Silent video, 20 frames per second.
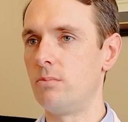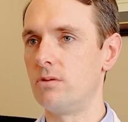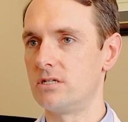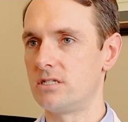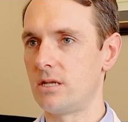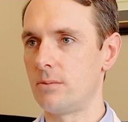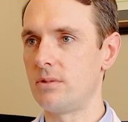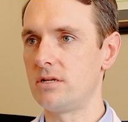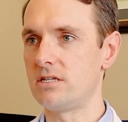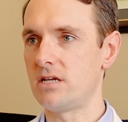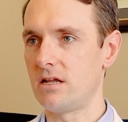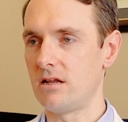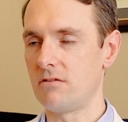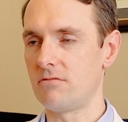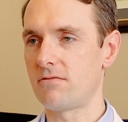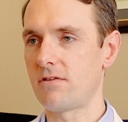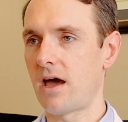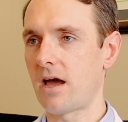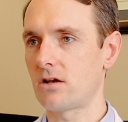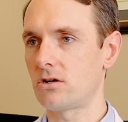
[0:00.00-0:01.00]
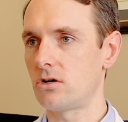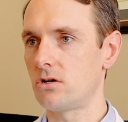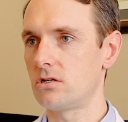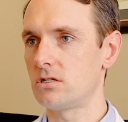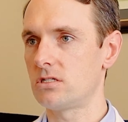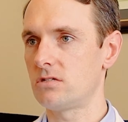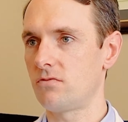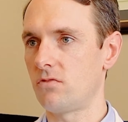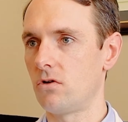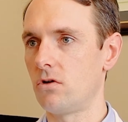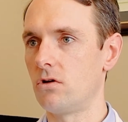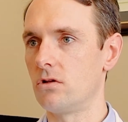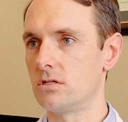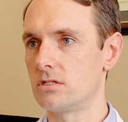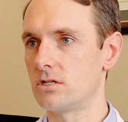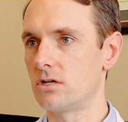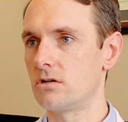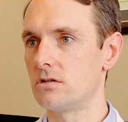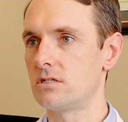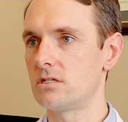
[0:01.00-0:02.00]
precipitating factors for
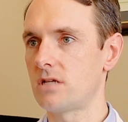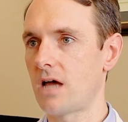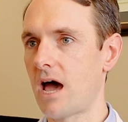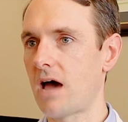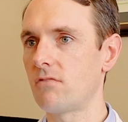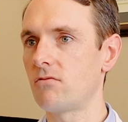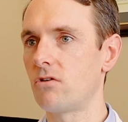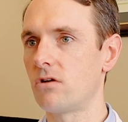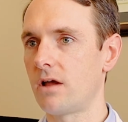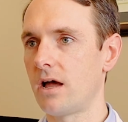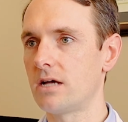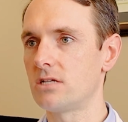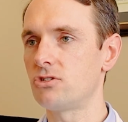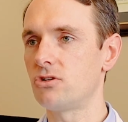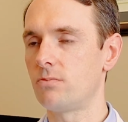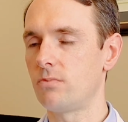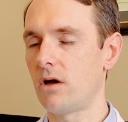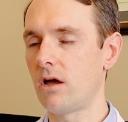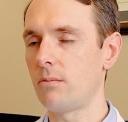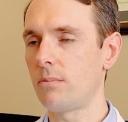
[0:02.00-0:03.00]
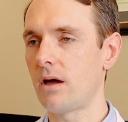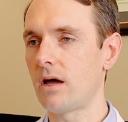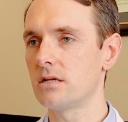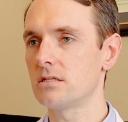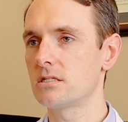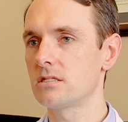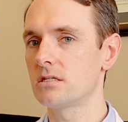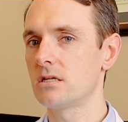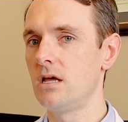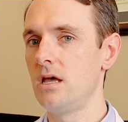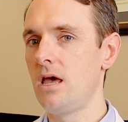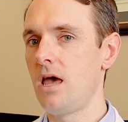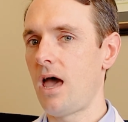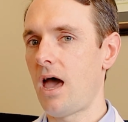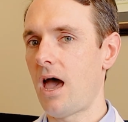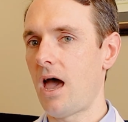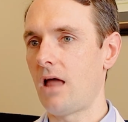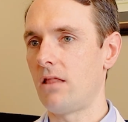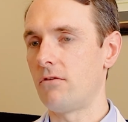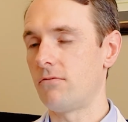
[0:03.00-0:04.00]
ulcers after a gastric bypass.
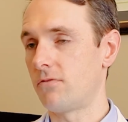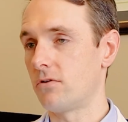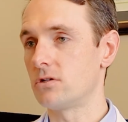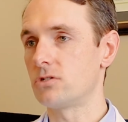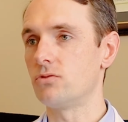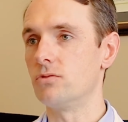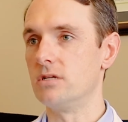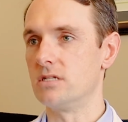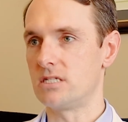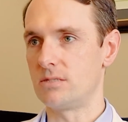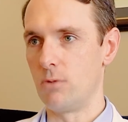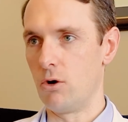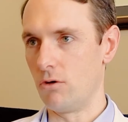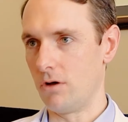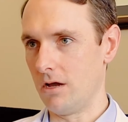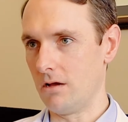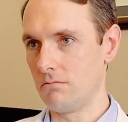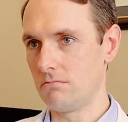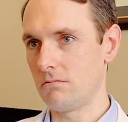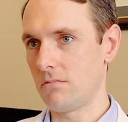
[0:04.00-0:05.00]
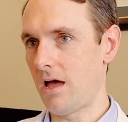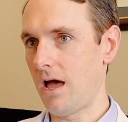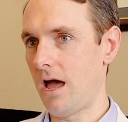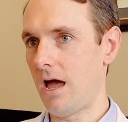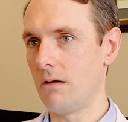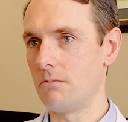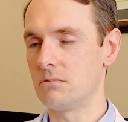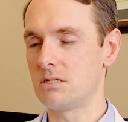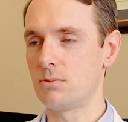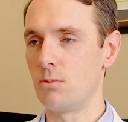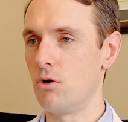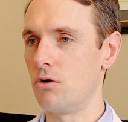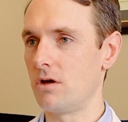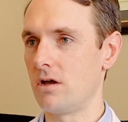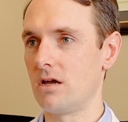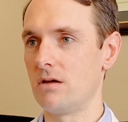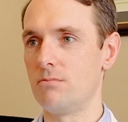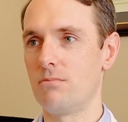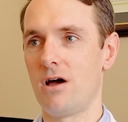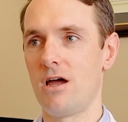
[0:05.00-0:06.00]
The first one is smoking.
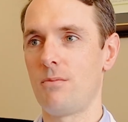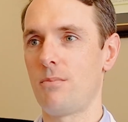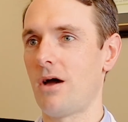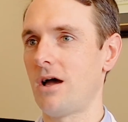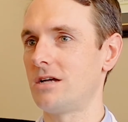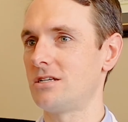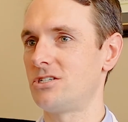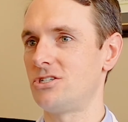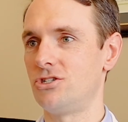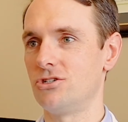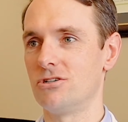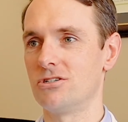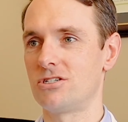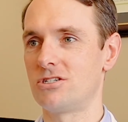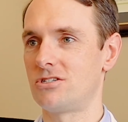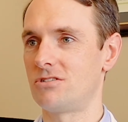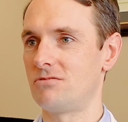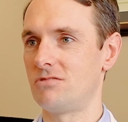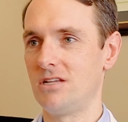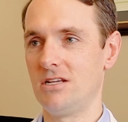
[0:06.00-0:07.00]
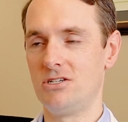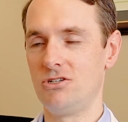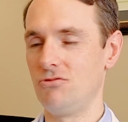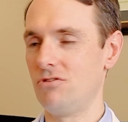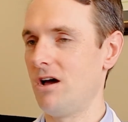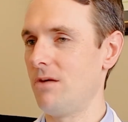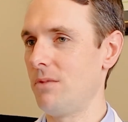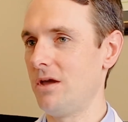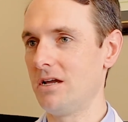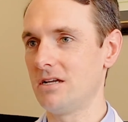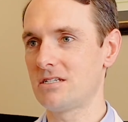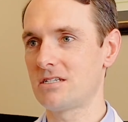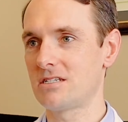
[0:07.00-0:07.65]
Smoking and bypass they do not mix.